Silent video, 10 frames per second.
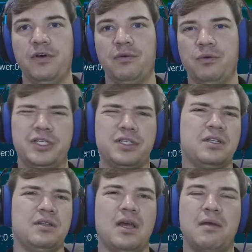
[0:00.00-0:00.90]
which is
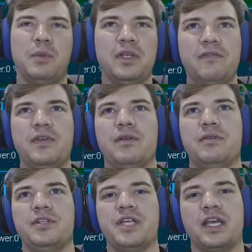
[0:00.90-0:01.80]
I believe
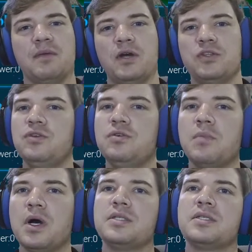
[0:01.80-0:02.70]
they're saying about 2
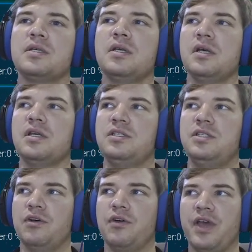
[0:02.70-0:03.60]
months
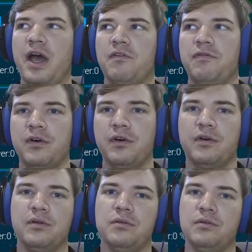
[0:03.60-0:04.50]
till the
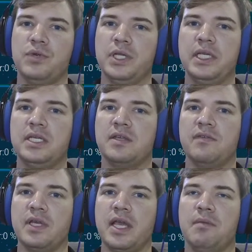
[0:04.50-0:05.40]
alpha release of
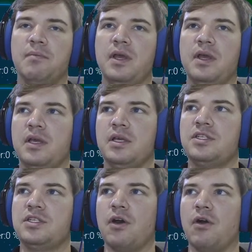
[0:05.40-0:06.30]
the game.
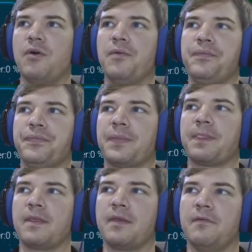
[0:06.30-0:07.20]
So
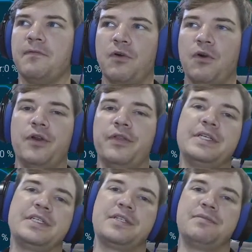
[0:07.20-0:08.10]
for
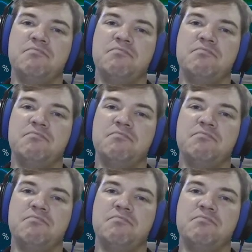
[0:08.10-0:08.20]
this,